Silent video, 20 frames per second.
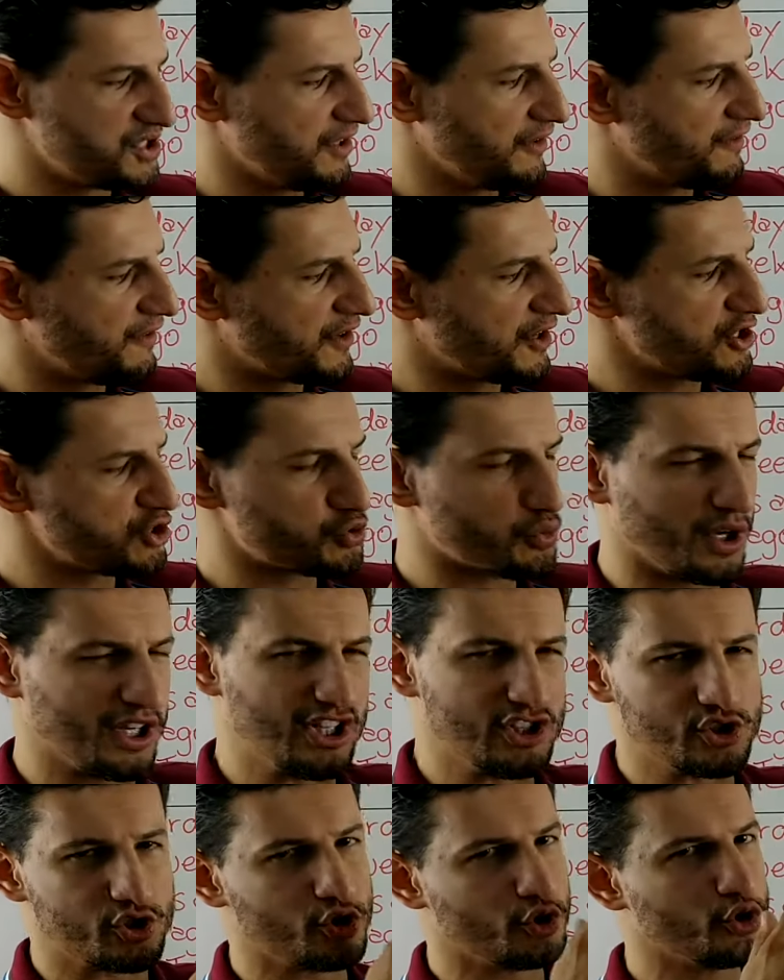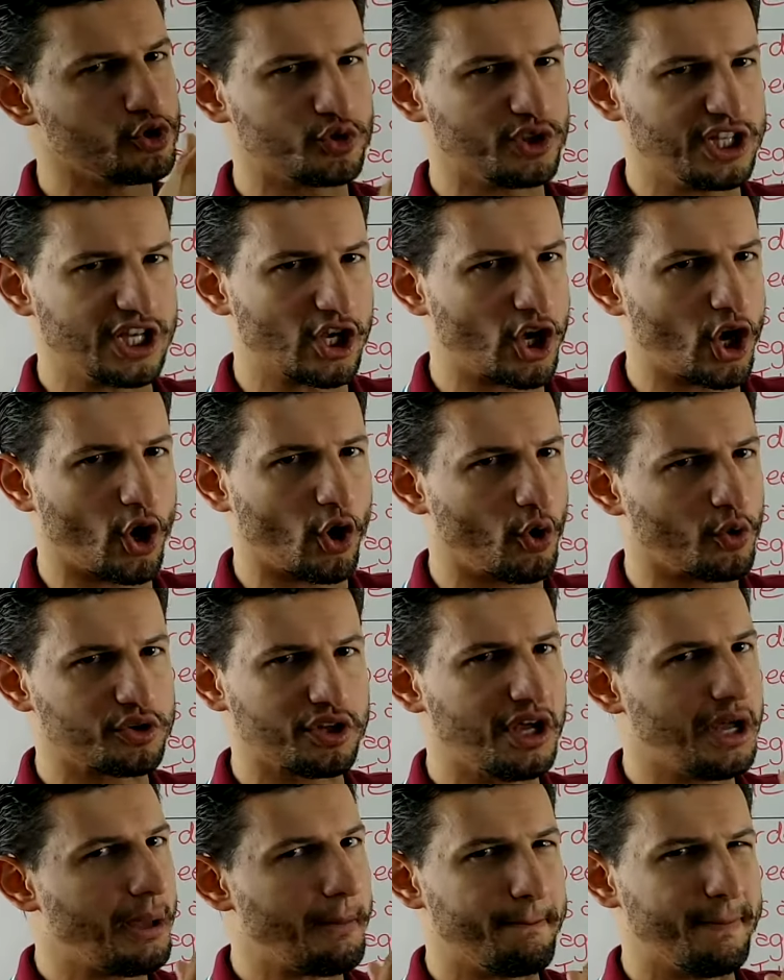The first one is usually
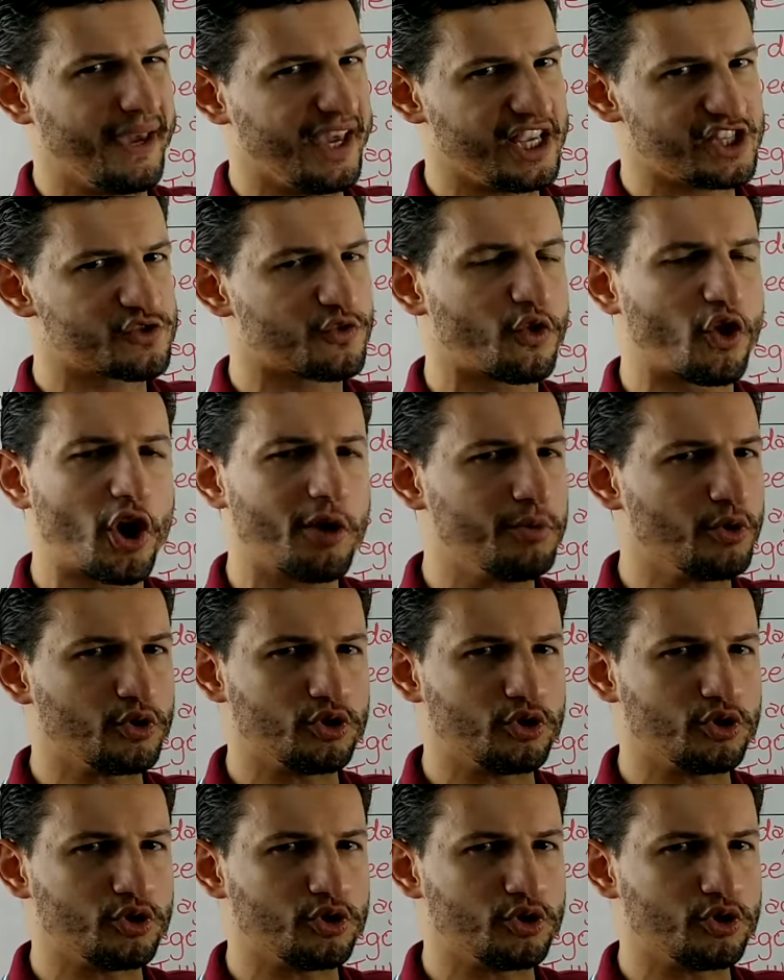called base form,